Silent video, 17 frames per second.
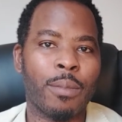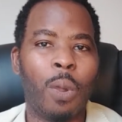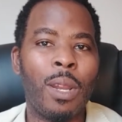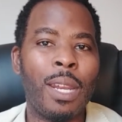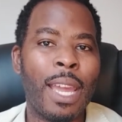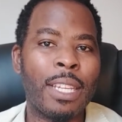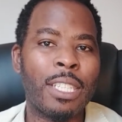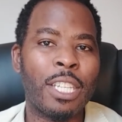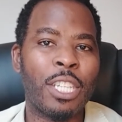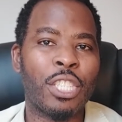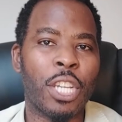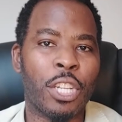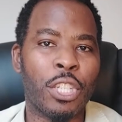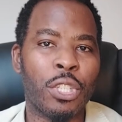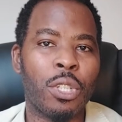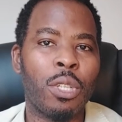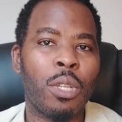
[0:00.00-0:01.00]
Unlike the
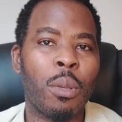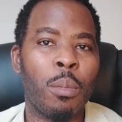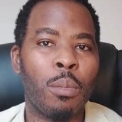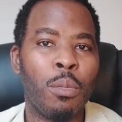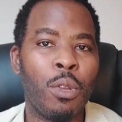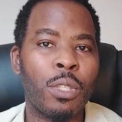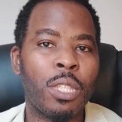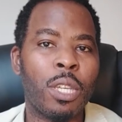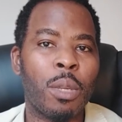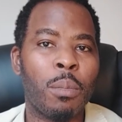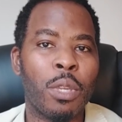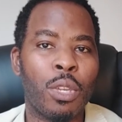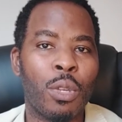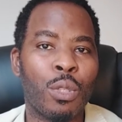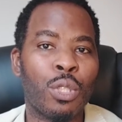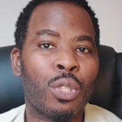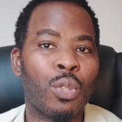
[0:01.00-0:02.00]
injection, MUSE can be
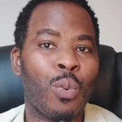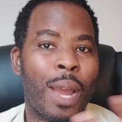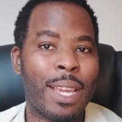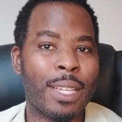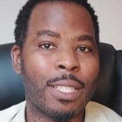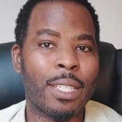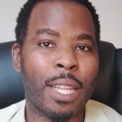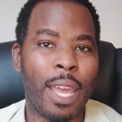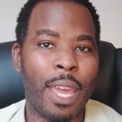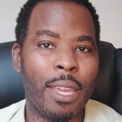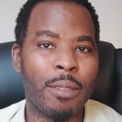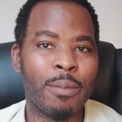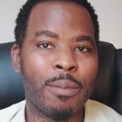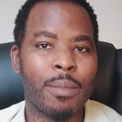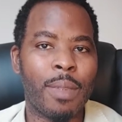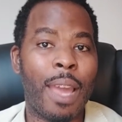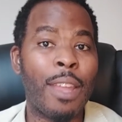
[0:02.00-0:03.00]
used twice a day,
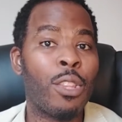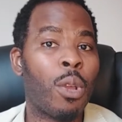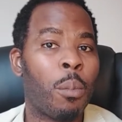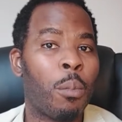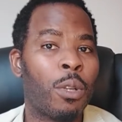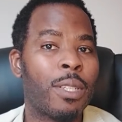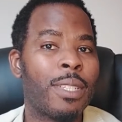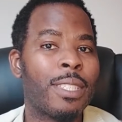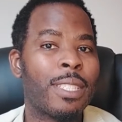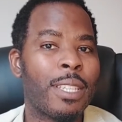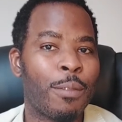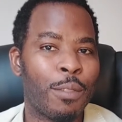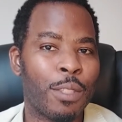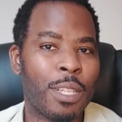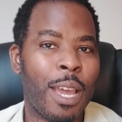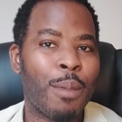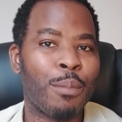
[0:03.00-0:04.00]
and not more than
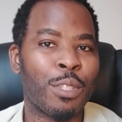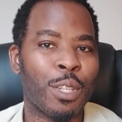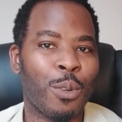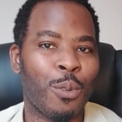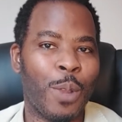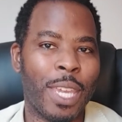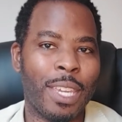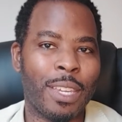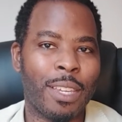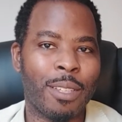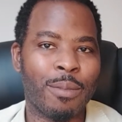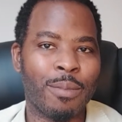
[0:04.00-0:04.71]
7 times in a week.